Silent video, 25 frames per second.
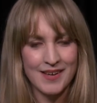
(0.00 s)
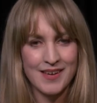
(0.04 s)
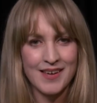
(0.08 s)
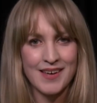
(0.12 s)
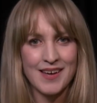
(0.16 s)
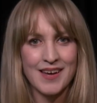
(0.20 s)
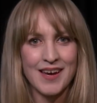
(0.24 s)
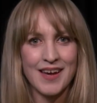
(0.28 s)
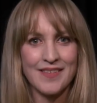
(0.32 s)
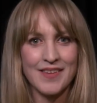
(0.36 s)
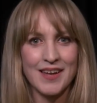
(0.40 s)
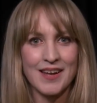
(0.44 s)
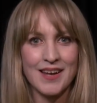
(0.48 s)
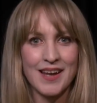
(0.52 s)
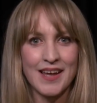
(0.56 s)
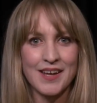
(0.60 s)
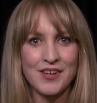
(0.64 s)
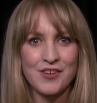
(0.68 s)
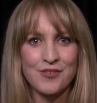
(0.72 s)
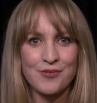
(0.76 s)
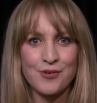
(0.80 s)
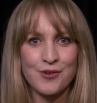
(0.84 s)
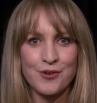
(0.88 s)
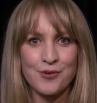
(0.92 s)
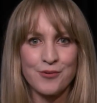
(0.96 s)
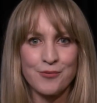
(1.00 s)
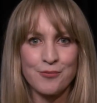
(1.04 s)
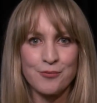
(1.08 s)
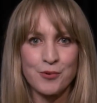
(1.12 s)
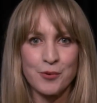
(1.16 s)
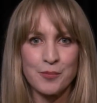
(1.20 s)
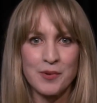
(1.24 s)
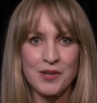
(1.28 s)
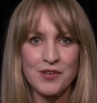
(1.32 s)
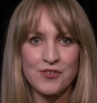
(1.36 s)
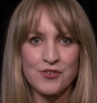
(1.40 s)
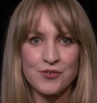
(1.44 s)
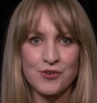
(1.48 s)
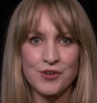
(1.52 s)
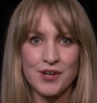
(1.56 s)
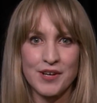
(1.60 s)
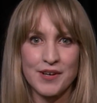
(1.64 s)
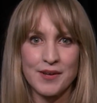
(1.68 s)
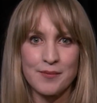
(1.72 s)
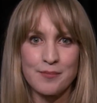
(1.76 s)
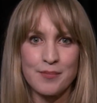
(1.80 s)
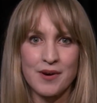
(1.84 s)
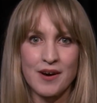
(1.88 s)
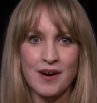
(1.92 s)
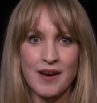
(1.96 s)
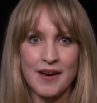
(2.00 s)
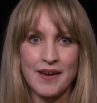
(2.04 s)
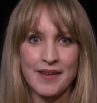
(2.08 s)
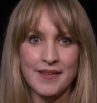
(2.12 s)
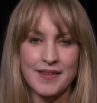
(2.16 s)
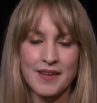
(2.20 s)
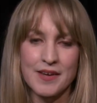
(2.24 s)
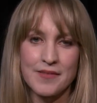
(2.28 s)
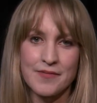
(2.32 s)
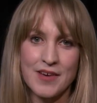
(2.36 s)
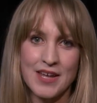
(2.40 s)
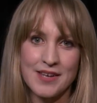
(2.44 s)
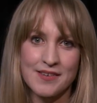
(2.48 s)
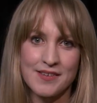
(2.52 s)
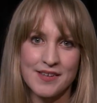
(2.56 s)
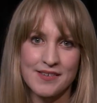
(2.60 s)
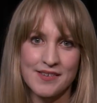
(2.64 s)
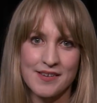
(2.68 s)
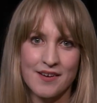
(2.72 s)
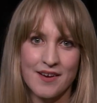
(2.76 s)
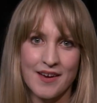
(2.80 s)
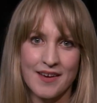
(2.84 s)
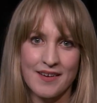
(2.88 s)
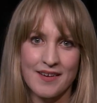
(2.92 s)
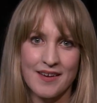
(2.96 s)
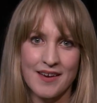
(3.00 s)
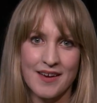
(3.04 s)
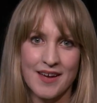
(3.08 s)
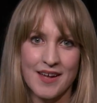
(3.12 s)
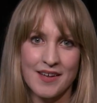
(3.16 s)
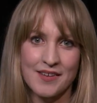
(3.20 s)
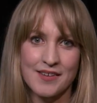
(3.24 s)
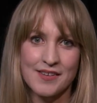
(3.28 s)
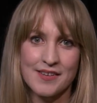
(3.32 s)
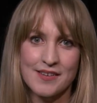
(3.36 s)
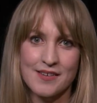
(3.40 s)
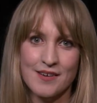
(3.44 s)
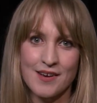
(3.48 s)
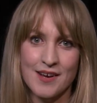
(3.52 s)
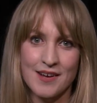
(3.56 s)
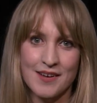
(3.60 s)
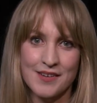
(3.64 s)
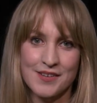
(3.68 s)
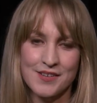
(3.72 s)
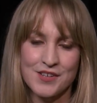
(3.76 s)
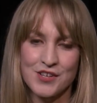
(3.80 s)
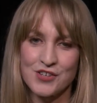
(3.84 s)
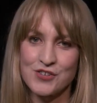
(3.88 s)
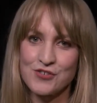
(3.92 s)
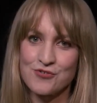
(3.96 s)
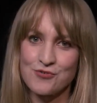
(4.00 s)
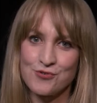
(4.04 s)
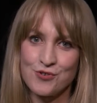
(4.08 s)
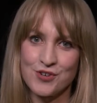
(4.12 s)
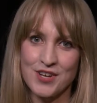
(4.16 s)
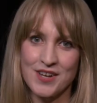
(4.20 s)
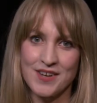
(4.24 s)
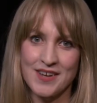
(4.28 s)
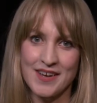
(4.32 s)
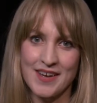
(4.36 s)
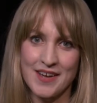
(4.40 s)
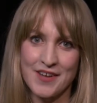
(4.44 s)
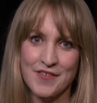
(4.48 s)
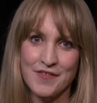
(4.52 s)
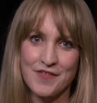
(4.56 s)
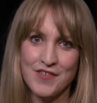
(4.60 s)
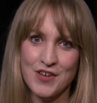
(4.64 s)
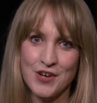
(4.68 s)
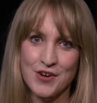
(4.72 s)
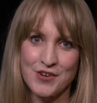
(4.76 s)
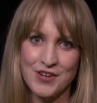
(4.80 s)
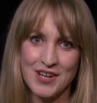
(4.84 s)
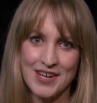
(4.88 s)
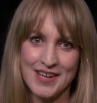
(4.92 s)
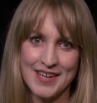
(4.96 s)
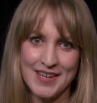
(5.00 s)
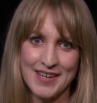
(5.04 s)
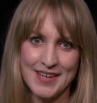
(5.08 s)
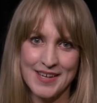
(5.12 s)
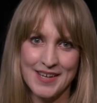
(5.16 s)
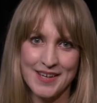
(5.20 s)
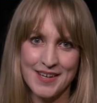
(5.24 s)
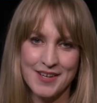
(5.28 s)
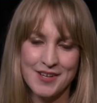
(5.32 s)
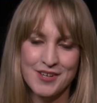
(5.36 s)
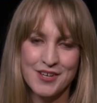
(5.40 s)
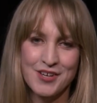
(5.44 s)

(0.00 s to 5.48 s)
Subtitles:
And then later on, we'll be joined by the event designer and stylist extraordinaire Fiona Leahy,